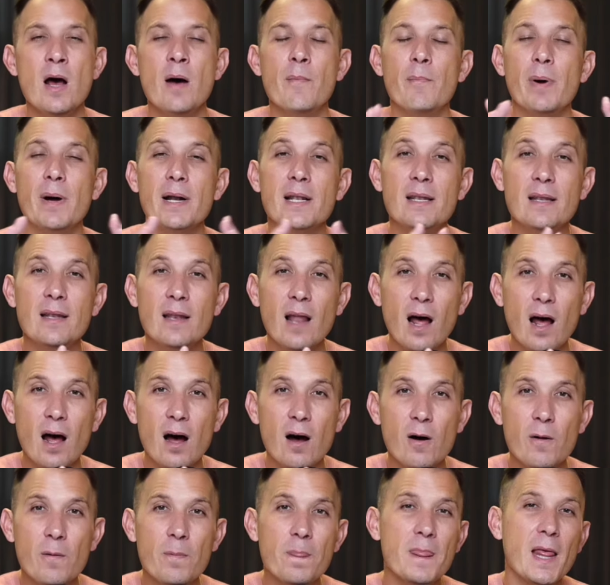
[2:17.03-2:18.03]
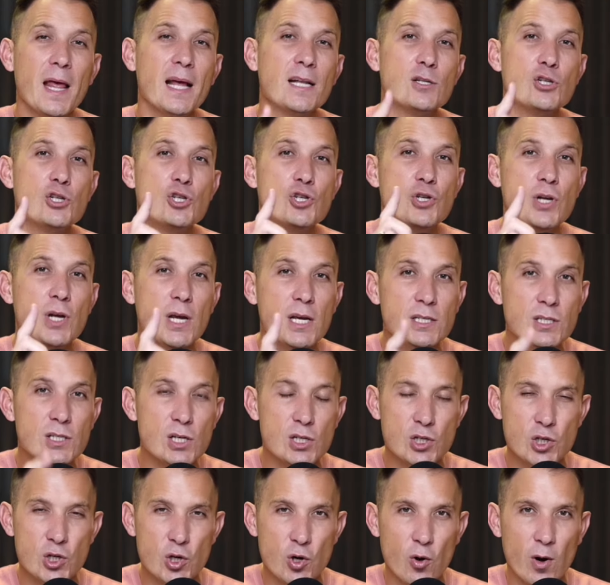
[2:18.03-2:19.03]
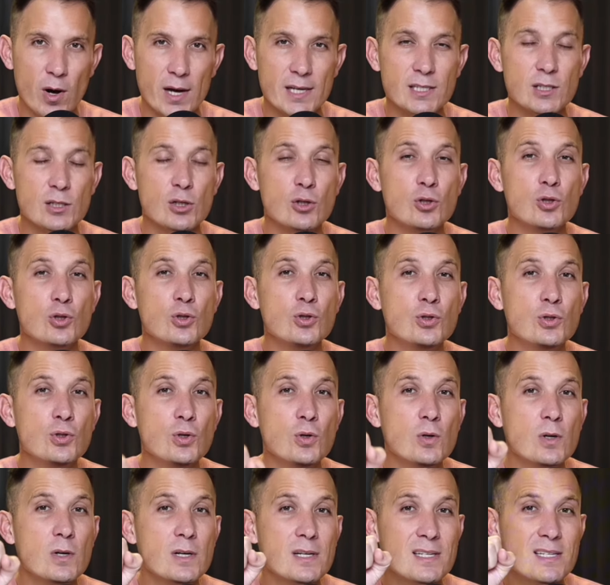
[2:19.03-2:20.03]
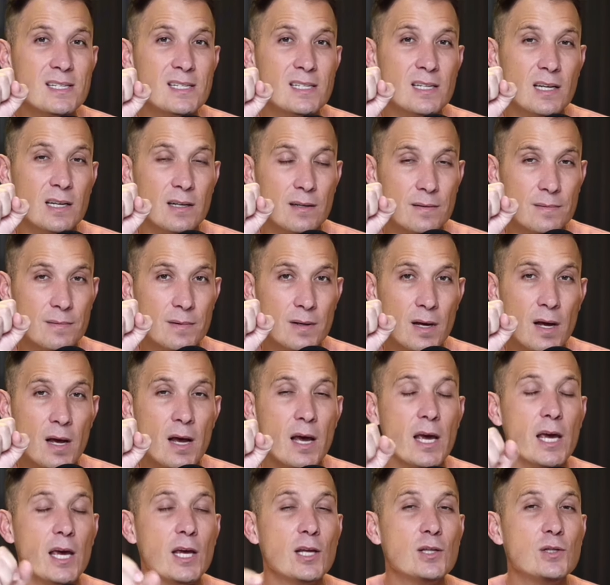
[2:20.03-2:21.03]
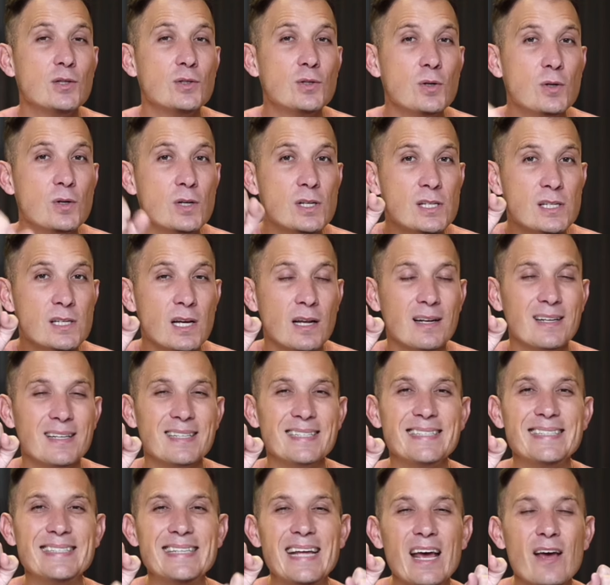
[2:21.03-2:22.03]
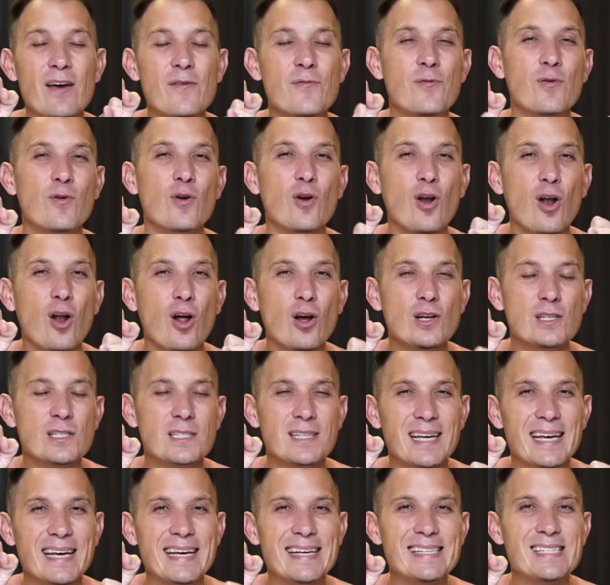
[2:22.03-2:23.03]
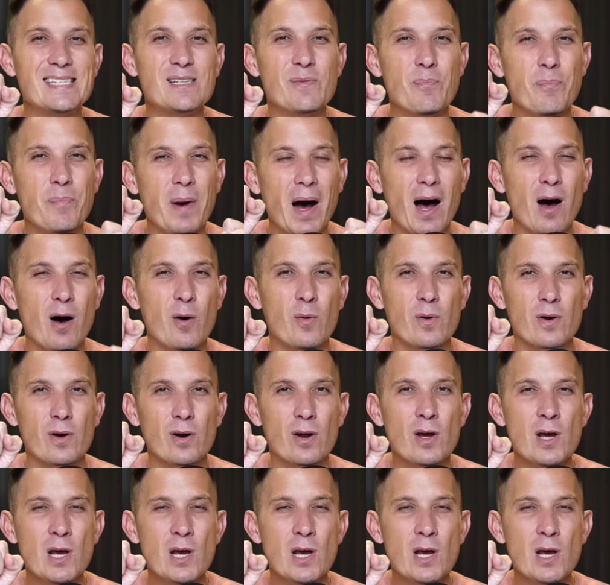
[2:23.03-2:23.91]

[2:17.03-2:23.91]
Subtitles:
But now that Jesus Christ took sin, He took sin, death lost its power.